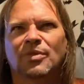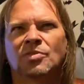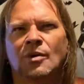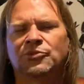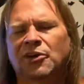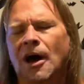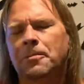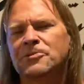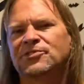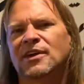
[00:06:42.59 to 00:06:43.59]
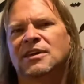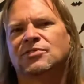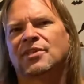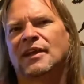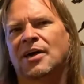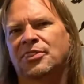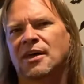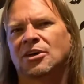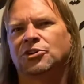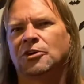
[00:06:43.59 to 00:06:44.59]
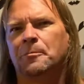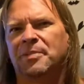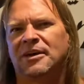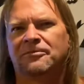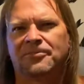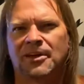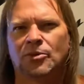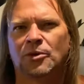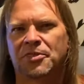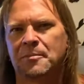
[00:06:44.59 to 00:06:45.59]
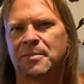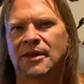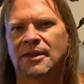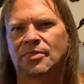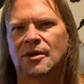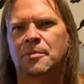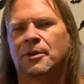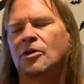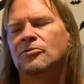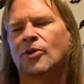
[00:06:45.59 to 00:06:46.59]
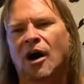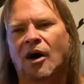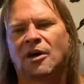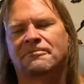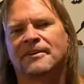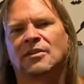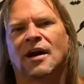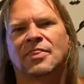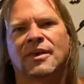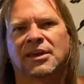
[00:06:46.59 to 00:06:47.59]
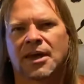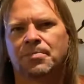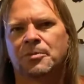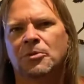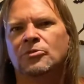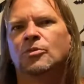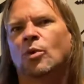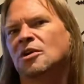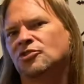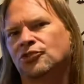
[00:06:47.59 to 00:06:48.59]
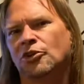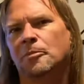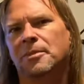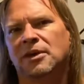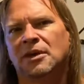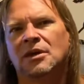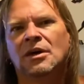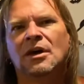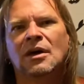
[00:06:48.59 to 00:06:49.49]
a couple scenes that I think could have benefited with it being in there, but overall I felt like they kept the movie where it should have been.